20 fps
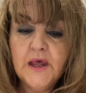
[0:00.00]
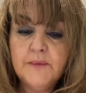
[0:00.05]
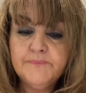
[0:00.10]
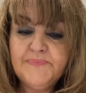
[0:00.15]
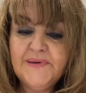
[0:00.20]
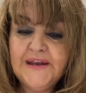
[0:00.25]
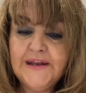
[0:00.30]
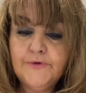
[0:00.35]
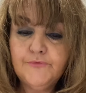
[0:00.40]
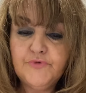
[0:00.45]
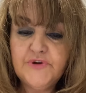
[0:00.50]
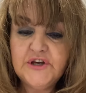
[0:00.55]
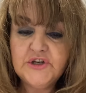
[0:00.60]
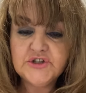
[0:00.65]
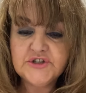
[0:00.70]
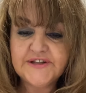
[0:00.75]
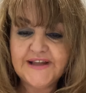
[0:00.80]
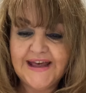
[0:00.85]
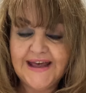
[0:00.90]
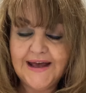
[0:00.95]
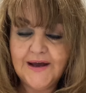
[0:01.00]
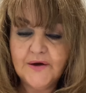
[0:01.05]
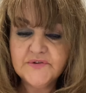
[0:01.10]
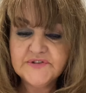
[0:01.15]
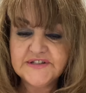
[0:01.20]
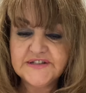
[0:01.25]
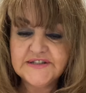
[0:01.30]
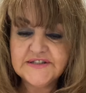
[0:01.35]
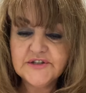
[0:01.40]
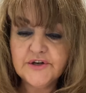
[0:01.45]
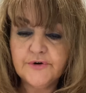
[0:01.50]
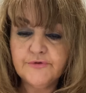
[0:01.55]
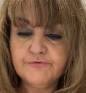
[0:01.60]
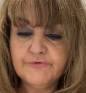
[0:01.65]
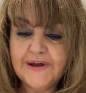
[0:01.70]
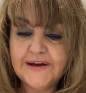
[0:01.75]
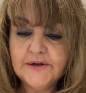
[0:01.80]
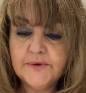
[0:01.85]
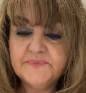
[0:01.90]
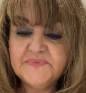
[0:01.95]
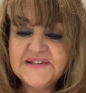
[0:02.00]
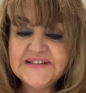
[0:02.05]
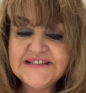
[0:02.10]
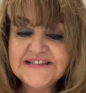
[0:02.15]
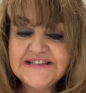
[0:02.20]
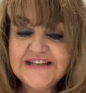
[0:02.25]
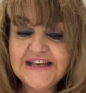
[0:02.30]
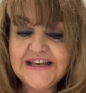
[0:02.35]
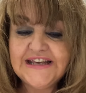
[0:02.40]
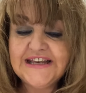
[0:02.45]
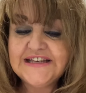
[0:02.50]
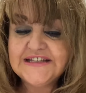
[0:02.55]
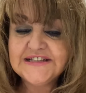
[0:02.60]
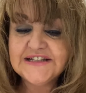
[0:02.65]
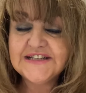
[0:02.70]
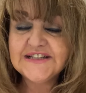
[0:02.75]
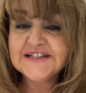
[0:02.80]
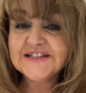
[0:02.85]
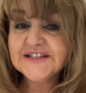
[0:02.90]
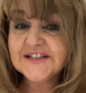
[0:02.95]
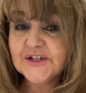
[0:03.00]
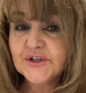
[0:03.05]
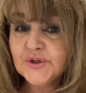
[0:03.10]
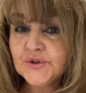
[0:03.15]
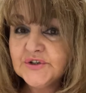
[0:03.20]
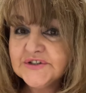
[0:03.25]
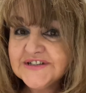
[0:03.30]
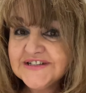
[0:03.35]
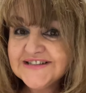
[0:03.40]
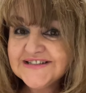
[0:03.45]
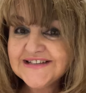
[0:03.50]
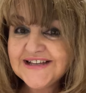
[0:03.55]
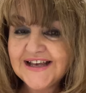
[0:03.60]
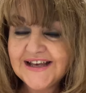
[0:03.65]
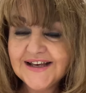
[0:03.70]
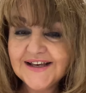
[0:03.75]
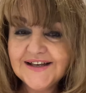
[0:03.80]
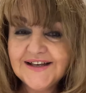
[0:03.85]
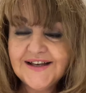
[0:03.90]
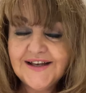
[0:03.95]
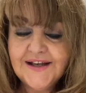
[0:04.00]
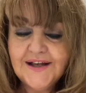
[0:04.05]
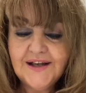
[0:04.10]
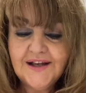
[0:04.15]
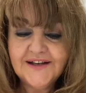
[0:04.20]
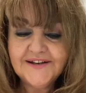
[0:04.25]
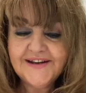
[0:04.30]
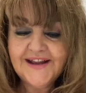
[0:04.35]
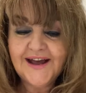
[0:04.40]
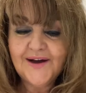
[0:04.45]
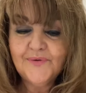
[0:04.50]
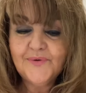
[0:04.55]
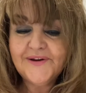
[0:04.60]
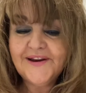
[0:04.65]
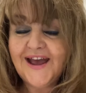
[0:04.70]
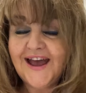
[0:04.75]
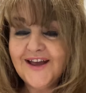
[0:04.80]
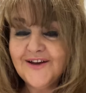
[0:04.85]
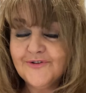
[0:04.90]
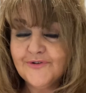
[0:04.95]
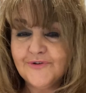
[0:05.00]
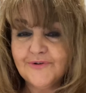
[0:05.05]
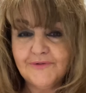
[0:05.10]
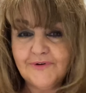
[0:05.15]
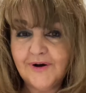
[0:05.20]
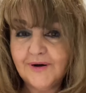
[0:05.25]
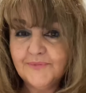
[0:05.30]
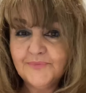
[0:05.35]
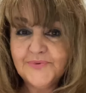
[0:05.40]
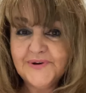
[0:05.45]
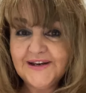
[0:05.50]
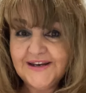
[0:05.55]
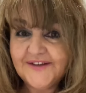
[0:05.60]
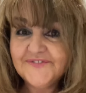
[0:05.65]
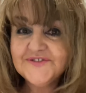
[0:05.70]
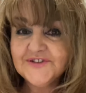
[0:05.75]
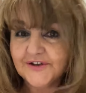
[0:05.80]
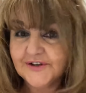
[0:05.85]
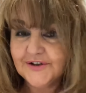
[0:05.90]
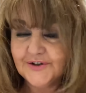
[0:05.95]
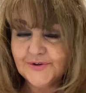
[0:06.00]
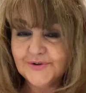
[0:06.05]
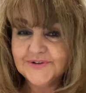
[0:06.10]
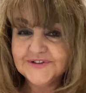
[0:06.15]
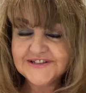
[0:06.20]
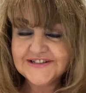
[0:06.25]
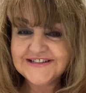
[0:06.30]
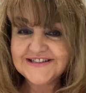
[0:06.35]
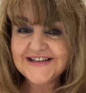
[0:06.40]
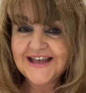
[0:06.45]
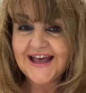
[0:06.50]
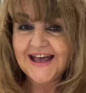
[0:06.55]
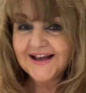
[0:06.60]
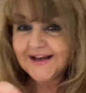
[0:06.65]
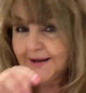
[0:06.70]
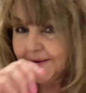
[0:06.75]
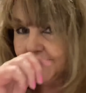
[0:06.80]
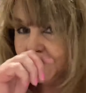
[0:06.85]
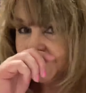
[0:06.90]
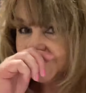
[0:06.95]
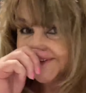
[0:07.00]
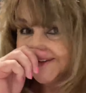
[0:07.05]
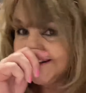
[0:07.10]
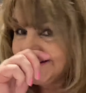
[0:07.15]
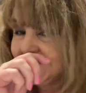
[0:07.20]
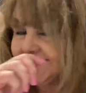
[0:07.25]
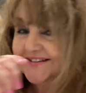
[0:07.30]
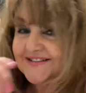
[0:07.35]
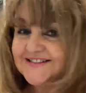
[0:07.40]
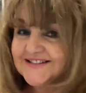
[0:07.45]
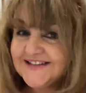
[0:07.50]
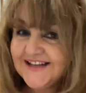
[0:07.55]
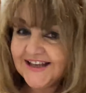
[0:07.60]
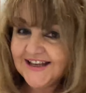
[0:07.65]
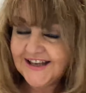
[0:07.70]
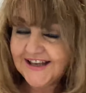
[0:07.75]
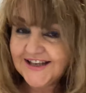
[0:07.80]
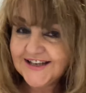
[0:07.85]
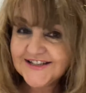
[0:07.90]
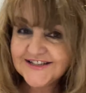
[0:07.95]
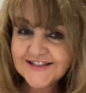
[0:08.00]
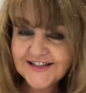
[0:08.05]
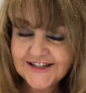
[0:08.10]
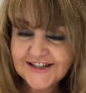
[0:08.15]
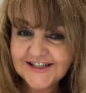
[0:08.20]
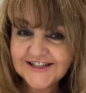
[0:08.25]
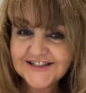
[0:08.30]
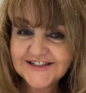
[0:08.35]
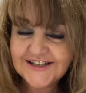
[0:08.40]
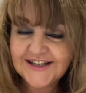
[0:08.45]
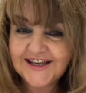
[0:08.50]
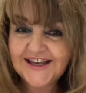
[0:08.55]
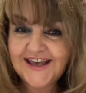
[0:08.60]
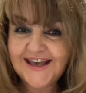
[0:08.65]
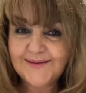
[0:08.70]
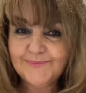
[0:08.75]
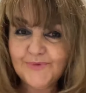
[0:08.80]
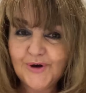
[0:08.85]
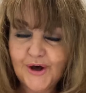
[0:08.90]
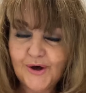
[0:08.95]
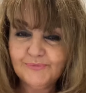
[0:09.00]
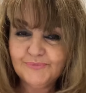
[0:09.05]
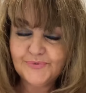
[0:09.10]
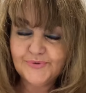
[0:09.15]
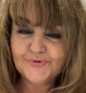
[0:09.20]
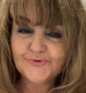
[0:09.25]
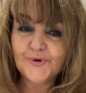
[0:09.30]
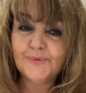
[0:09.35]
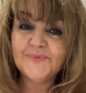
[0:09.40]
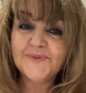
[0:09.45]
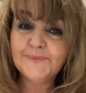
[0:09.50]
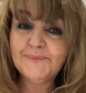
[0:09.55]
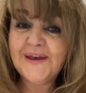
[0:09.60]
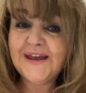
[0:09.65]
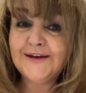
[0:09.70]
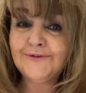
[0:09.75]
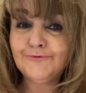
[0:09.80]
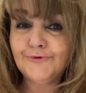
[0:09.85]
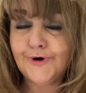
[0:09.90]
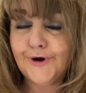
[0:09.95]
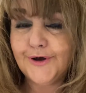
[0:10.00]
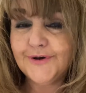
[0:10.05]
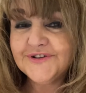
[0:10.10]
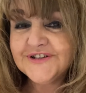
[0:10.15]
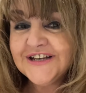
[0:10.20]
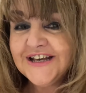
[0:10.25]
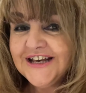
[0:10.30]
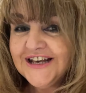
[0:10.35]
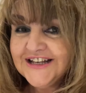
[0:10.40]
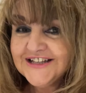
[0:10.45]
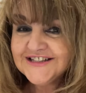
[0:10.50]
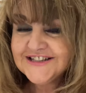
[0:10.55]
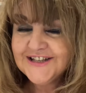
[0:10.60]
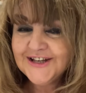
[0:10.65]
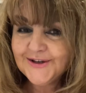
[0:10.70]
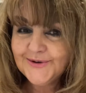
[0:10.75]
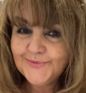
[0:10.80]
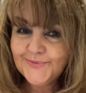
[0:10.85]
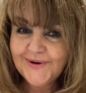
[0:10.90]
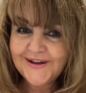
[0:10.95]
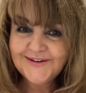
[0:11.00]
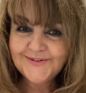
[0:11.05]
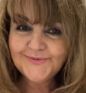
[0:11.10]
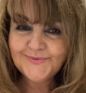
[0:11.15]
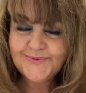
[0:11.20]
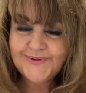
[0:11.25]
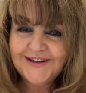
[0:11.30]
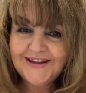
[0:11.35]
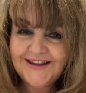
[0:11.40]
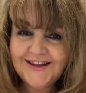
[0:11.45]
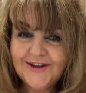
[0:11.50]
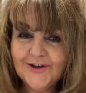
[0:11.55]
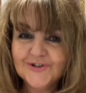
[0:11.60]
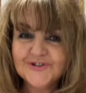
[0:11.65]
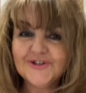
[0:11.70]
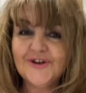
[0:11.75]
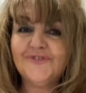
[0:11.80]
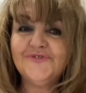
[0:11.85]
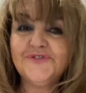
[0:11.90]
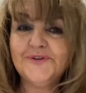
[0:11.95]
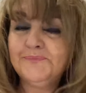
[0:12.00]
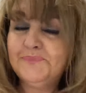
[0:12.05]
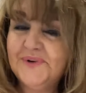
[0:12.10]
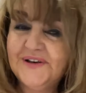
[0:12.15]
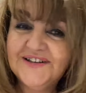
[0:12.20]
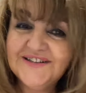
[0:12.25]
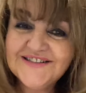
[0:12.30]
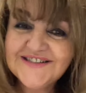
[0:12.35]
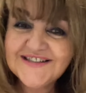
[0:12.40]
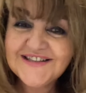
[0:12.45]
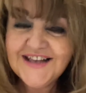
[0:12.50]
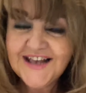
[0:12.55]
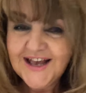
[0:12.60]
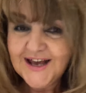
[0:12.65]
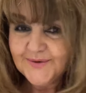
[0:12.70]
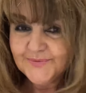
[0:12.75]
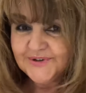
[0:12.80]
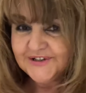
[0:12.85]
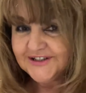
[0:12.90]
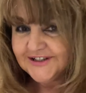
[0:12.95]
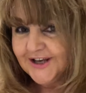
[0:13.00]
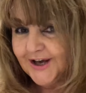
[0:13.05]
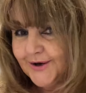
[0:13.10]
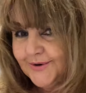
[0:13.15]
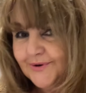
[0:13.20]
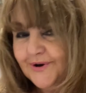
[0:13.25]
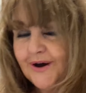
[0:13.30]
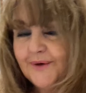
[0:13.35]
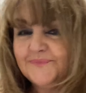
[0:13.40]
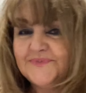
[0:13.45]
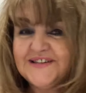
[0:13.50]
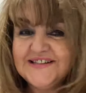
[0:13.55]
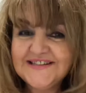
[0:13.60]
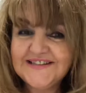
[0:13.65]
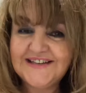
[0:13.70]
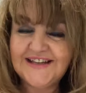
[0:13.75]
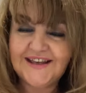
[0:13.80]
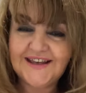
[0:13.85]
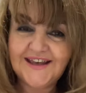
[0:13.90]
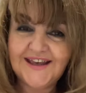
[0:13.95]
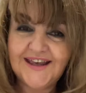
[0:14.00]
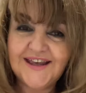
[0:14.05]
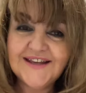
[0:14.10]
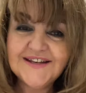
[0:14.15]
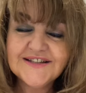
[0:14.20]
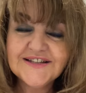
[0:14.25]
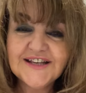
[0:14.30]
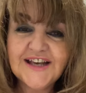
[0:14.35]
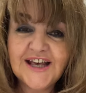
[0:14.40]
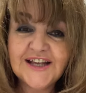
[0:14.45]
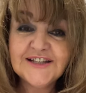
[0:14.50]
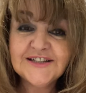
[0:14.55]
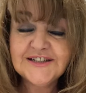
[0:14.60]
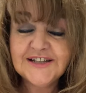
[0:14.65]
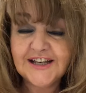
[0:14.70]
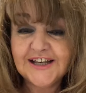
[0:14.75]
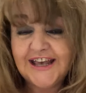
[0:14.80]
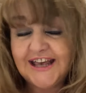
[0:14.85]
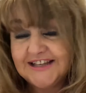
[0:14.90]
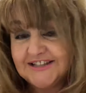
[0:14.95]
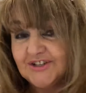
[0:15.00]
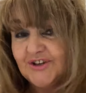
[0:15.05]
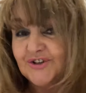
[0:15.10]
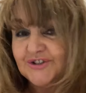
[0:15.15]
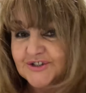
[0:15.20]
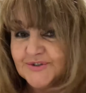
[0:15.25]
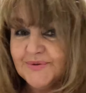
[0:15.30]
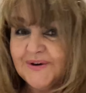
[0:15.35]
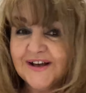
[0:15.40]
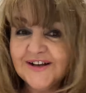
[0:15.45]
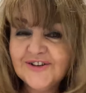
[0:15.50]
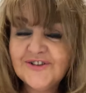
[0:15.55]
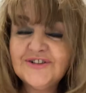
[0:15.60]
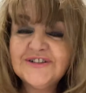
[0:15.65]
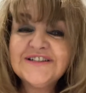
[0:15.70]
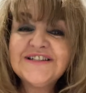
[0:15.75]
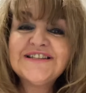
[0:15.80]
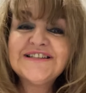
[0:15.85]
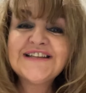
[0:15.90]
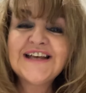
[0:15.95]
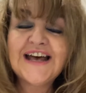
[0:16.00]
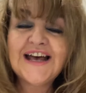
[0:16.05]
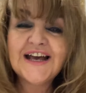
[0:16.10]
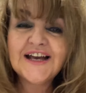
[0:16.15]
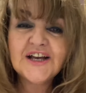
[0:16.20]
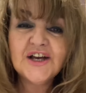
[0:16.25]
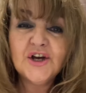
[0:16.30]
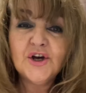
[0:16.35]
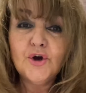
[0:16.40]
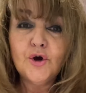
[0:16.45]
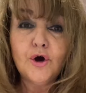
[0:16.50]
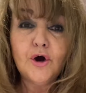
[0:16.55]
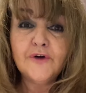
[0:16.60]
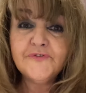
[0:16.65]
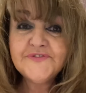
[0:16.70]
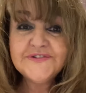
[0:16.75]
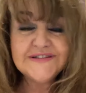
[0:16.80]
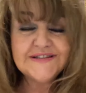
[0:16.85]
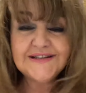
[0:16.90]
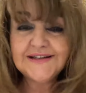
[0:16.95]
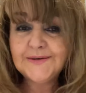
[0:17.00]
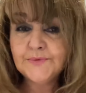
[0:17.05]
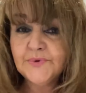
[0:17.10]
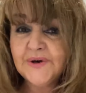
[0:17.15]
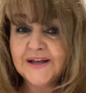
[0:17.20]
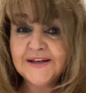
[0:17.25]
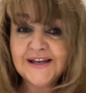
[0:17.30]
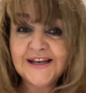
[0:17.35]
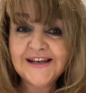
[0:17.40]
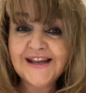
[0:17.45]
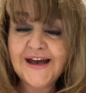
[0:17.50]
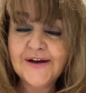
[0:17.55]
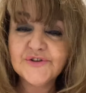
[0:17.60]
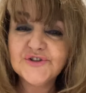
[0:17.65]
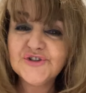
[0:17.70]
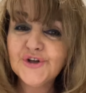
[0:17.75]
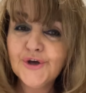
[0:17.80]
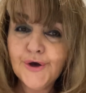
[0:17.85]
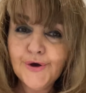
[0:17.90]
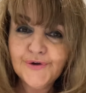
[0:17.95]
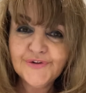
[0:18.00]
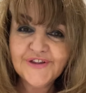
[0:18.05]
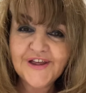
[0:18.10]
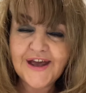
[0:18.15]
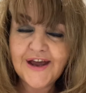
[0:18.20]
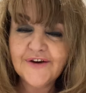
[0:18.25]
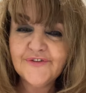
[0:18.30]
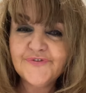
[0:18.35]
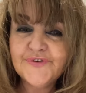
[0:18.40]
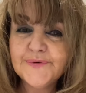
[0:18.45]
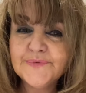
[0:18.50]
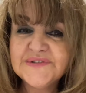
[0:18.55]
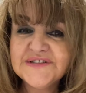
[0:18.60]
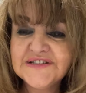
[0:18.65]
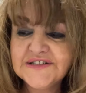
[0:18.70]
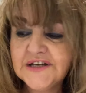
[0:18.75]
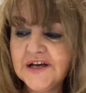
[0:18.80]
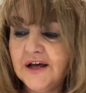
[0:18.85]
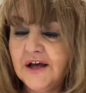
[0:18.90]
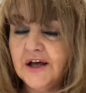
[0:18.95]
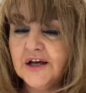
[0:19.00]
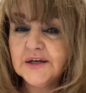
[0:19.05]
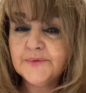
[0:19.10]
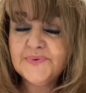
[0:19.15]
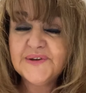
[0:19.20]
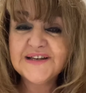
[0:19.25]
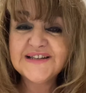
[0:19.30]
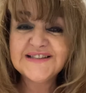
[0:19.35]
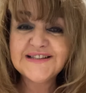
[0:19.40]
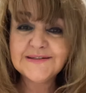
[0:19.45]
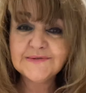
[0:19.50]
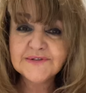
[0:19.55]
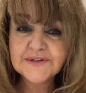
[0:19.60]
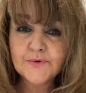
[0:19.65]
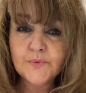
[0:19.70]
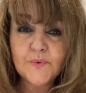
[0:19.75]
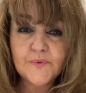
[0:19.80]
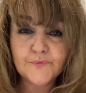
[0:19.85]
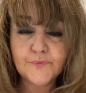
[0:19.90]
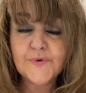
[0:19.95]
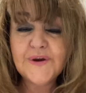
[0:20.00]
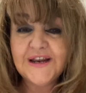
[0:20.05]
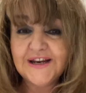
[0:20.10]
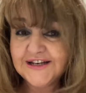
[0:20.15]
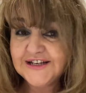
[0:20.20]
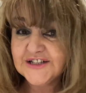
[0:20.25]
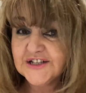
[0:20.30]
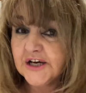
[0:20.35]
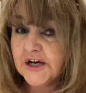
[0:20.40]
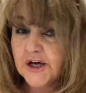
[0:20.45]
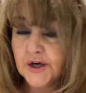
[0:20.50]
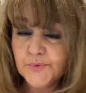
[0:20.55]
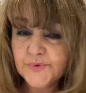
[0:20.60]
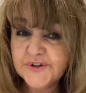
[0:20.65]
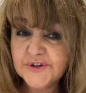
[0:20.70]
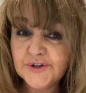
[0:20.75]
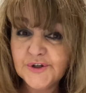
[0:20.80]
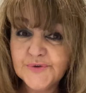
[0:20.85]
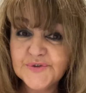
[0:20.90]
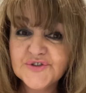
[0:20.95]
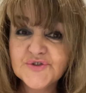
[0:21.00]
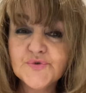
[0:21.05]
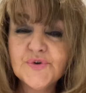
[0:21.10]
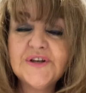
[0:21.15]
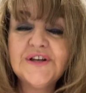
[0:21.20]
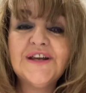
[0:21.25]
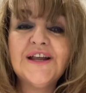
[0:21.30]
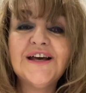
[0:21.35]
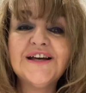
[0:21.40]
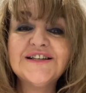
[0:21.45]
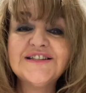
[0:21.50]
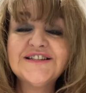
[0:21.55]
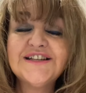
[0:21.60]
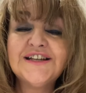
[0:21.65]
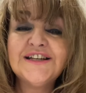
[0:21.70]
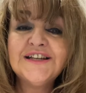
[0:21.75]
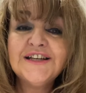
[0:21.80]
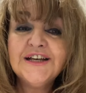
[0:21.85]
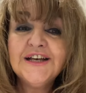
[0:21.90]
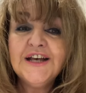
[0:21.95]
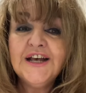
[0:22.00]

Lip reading: Billy reached the houses and ran up the snicket into the cul-de-sac. Now, when I grew up, we lived on a cul-de-sac and there was a little snicket that came up from the main road. So when we got off the bus, we'd go up the snicket and get onto our cul-de-sac. Obviously, you weren't allowed to go there if it was dark because it was really dark with no street lighting.